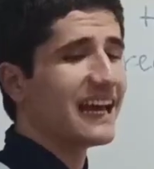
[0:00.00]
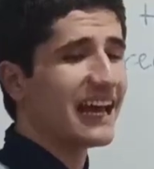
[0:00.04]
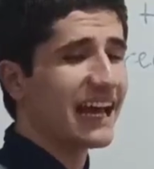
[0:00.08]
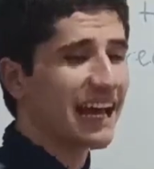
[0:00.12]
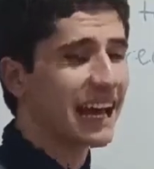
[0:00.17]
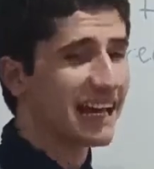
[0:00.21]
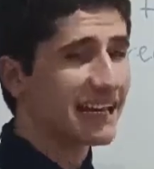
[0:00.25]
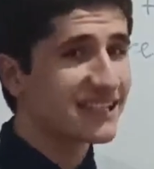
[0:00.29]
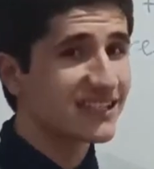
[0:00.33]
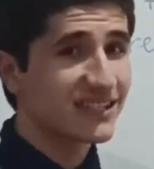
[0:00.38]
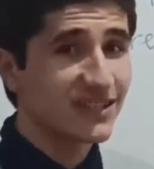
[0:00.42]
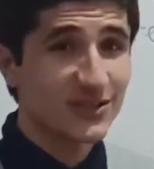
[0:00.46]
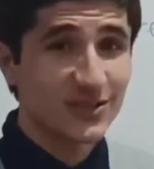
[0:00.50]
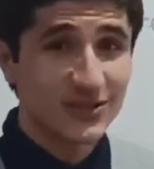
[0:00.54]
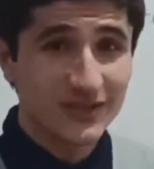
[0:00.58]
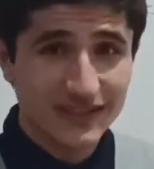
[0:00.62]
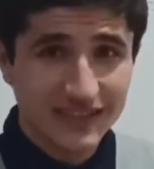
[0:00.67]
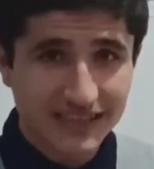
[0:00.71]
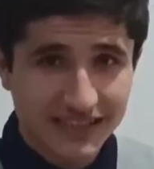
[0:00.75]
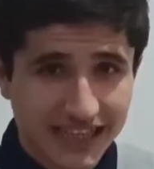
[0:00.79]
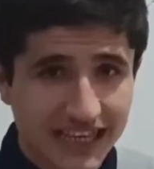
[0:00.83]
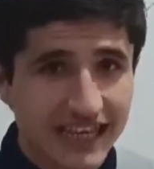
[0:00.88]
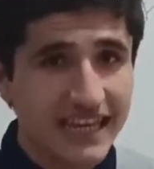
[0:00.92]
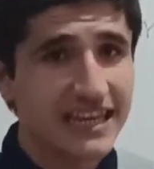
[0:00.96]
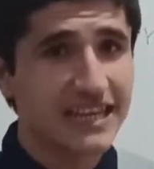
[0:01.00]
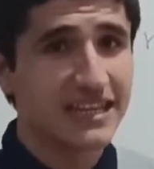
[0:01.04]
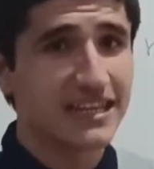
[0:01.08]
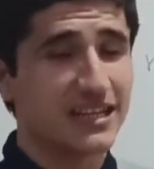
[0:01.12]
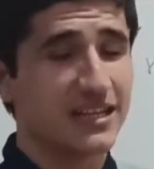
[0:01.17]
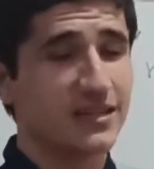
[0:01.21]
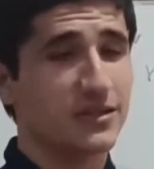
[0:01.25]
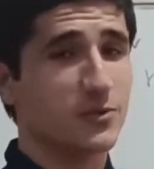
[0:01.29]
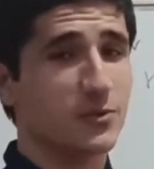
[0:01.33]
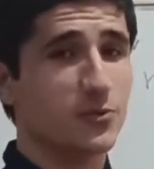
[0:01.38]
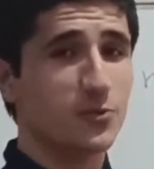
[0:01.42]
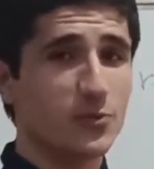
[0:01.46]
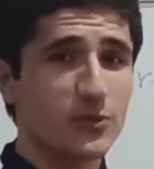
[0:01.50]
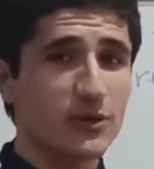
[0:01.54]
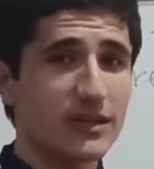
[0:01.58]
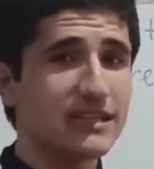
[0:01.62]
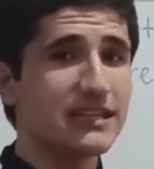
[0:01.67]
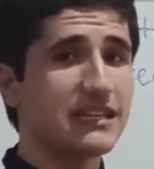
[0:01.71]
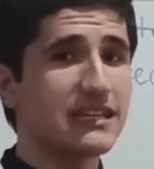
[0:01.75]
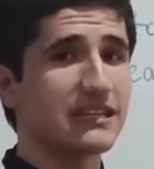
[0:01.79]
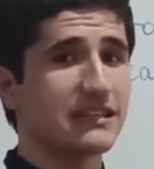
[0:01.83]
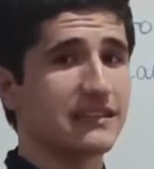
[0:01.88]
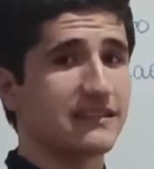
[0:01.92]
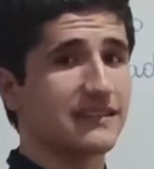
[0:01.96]
As you see,
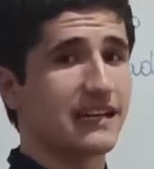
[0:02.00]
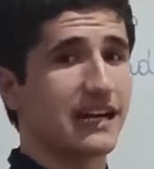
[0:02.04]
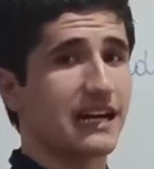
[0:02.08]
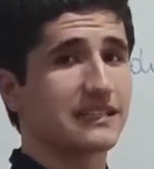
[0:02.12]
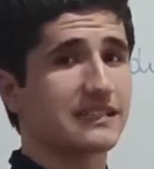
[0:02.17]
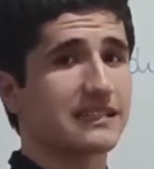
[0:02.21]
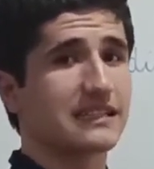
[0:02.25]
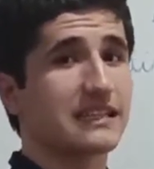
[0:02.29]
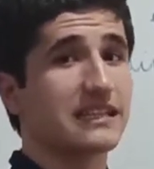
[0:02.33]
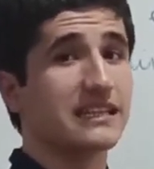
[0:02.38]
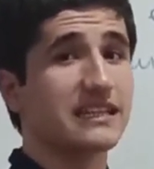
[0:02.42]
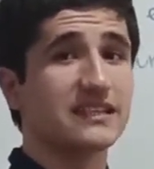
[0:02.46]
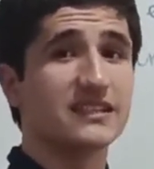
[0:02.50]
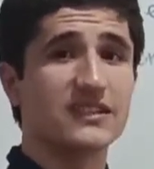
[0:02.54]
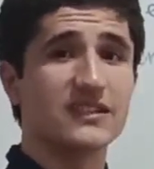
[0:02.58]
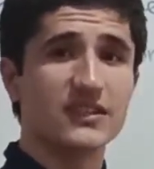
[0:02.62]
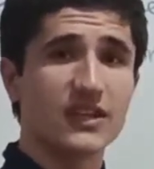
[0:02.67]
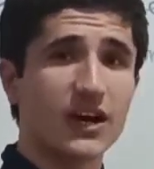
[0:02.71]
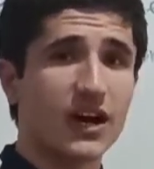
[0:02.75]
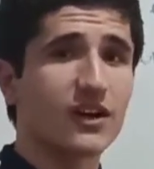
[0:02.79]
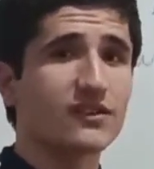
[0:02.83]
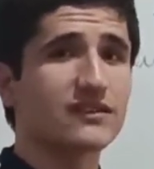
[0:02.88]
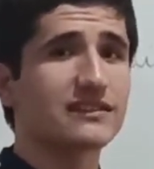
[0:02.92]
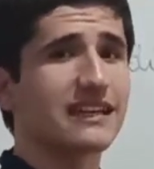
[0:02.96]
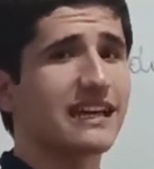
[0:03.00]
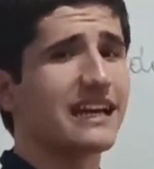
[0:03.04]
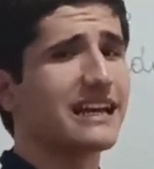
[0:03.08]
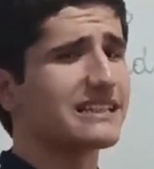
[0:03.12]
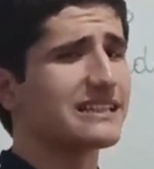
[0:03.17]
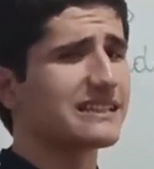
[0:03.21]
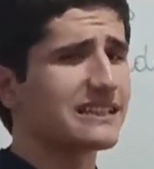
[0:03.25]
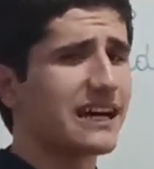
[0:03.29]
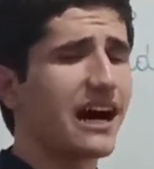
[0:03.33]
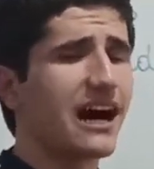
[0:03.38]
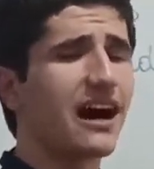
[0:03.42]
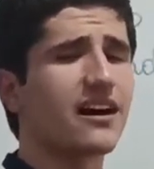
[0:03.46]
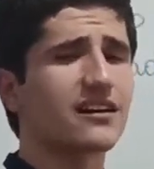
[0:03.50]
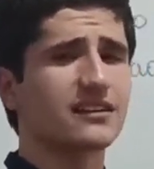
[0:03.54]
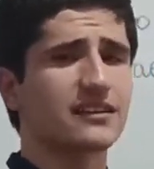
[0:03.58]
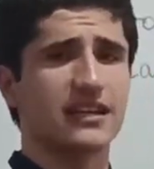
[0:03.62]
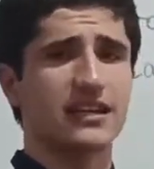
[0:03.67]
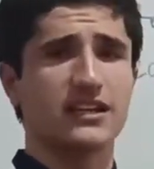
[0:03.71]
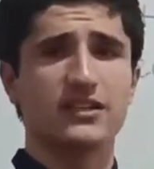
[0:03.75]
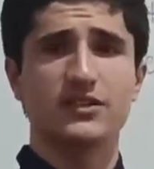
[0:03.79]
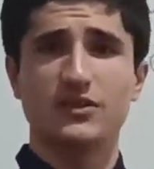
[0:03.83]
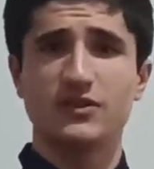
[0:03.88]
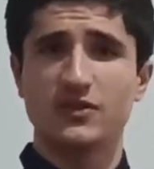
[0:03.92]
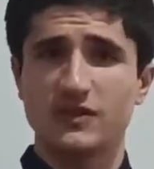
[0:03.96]
reading task is not as hard
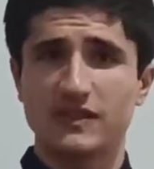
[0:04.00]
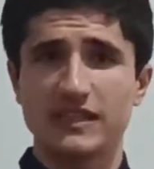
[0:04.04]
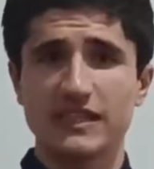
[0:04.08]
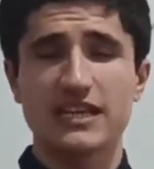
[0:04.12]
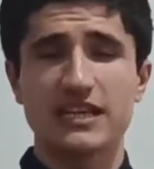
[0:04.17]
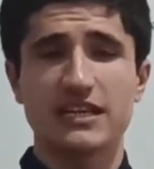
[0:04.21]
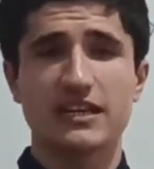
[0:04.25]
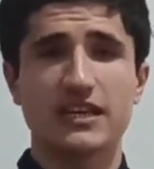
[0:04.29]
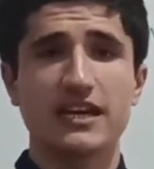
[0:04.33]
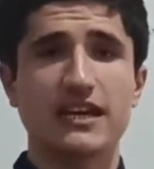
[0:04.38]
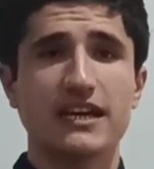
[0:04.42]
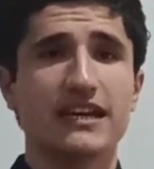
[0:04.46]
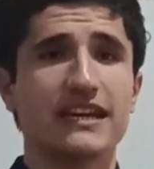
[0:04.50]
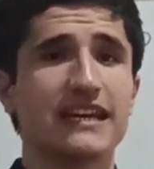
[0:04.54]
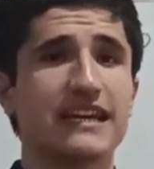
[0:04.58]
as you think.